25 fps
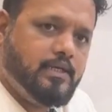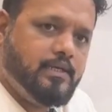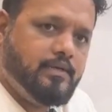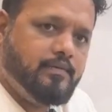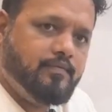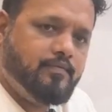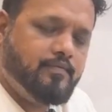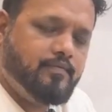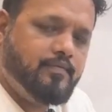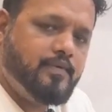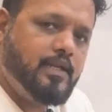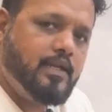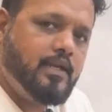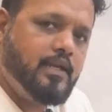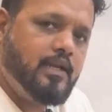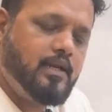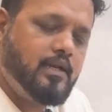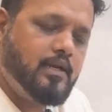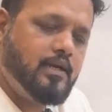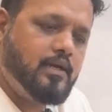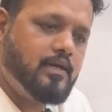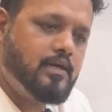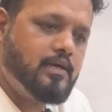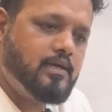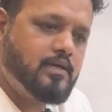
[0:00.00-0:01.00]
we'll
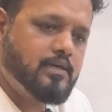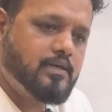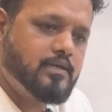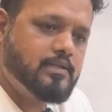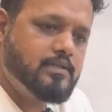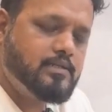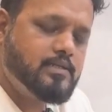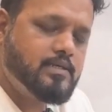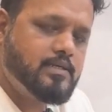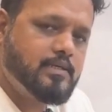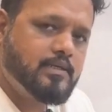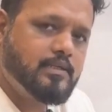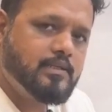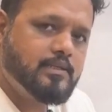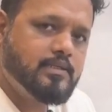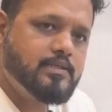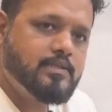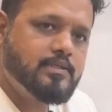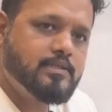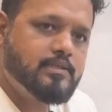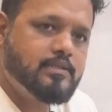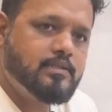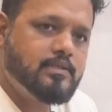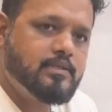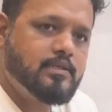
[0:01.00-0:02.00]
consider
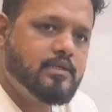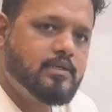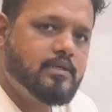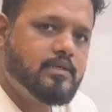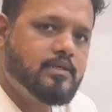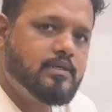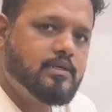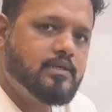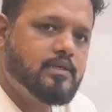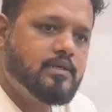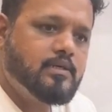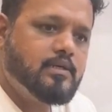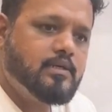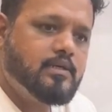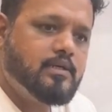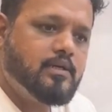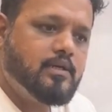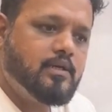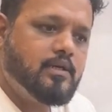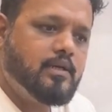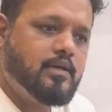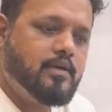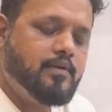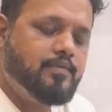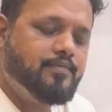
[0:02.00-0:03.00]
this
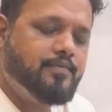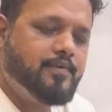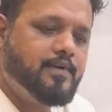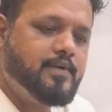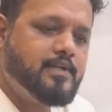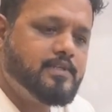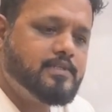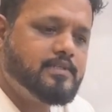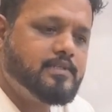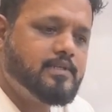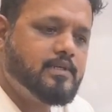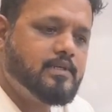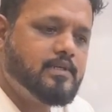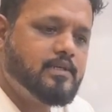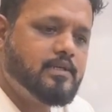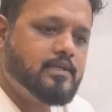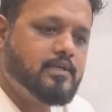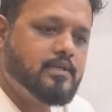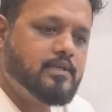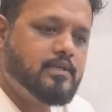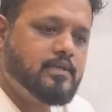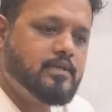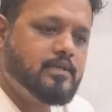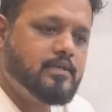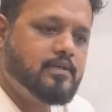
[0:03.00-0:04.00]
if it is
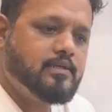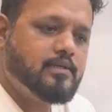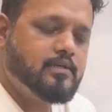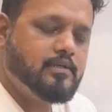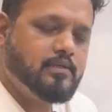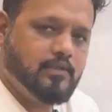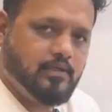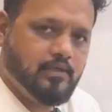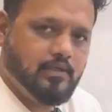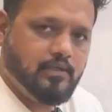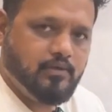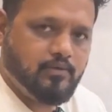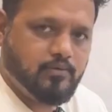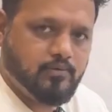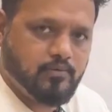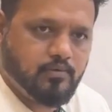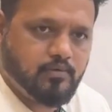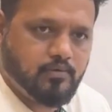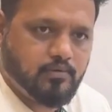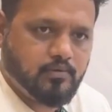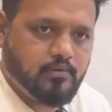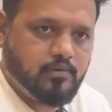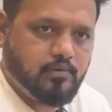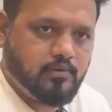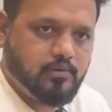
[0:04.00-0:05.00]
earning
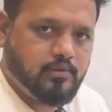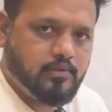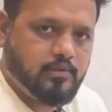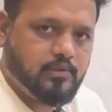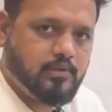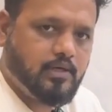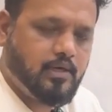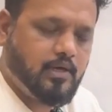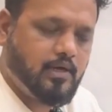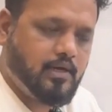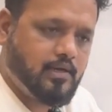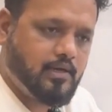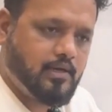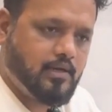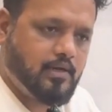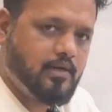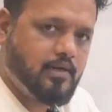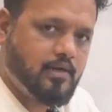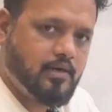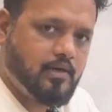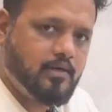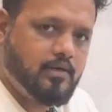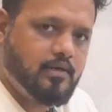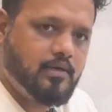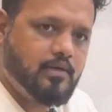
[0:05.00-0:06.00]
good or
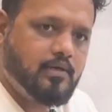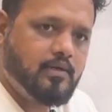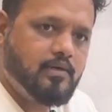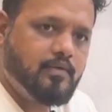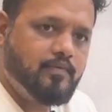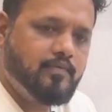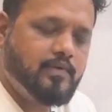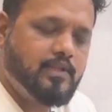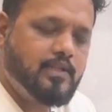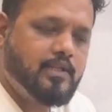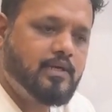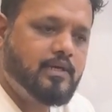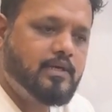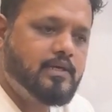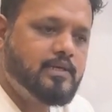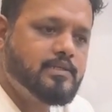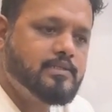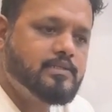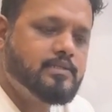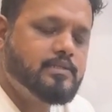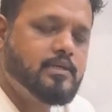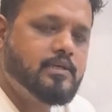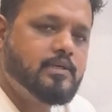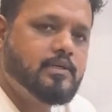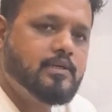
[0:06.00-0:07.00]
not, whether it
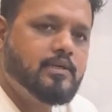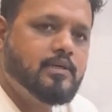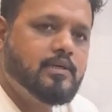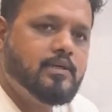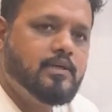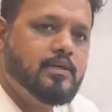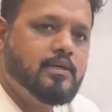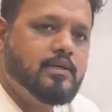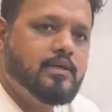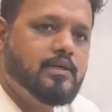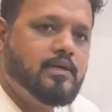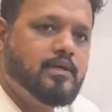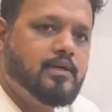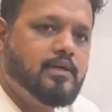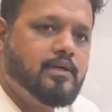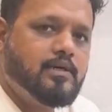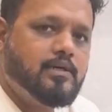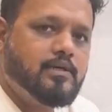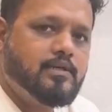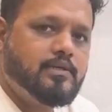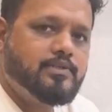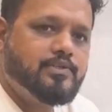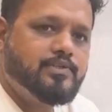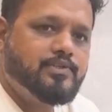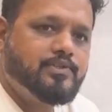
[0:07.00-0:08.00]
is
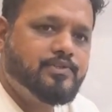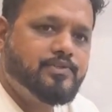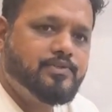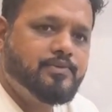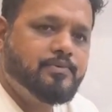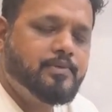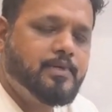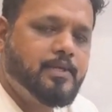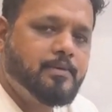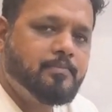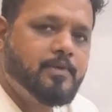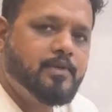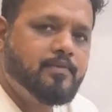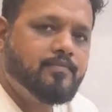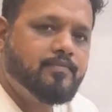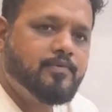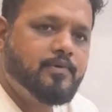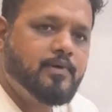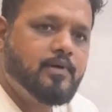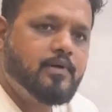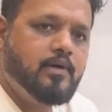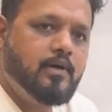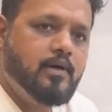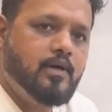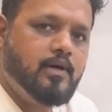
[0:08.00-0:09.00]
suitable
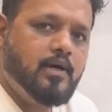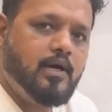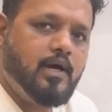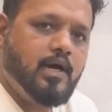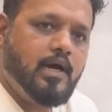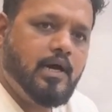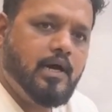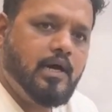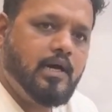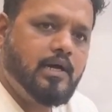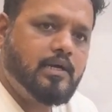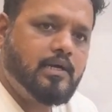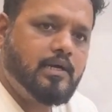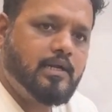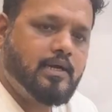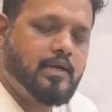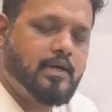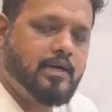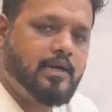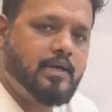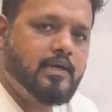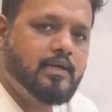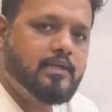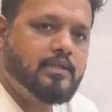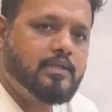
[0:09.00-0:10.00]
for our
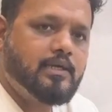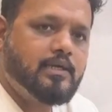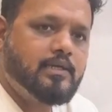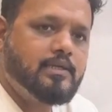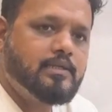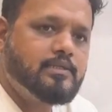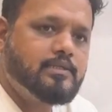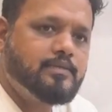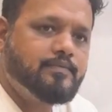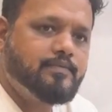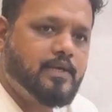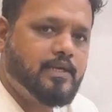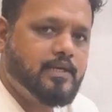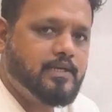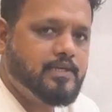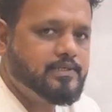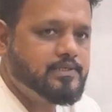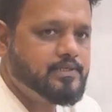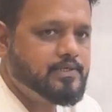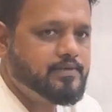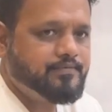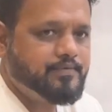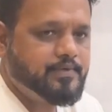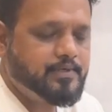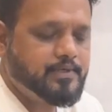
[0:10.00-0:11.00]
target, that is
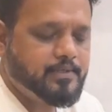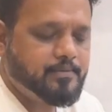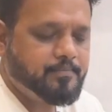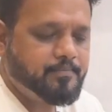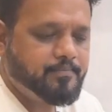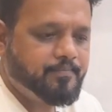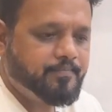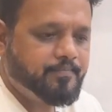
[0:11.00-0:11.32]
financial freedom.